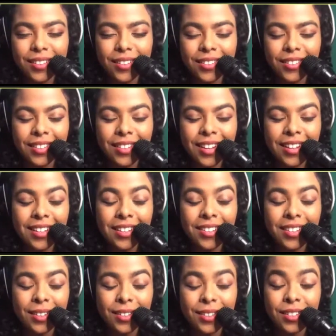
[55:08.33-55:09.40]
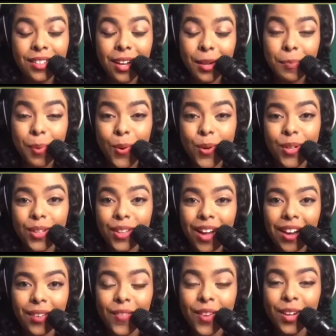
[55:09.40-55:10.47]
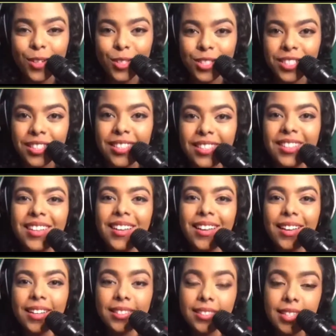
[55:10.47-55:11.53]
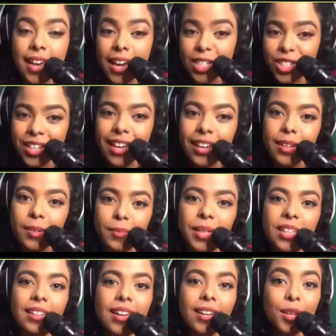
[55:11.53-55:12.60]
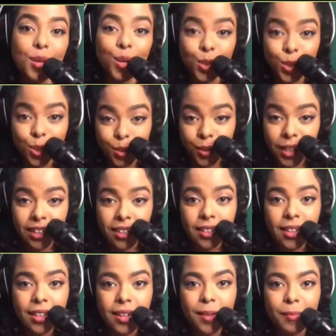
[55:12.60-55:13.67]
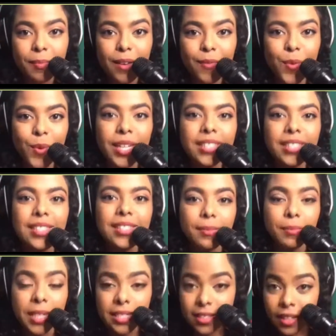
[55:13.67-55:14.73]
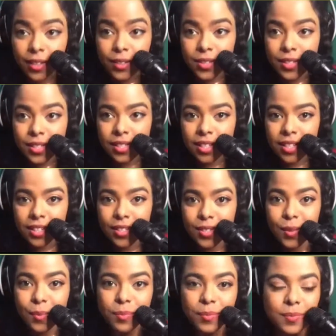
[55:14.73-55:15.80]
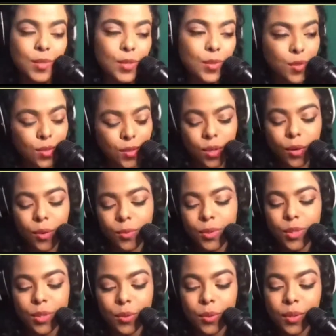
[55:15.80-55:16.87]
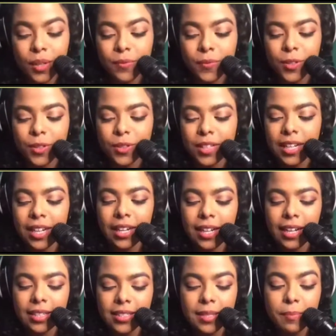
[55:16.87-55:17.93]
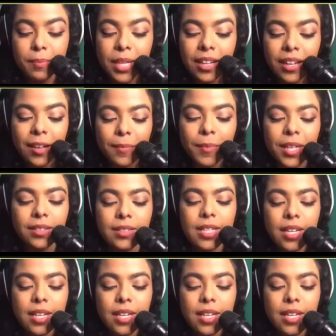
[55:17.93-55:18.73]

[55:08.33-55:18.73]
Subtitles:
Luck, Luck poured a lot of energy into educating me and nurturing my voice and my skills. So I'm so grateful that I got to meet him. And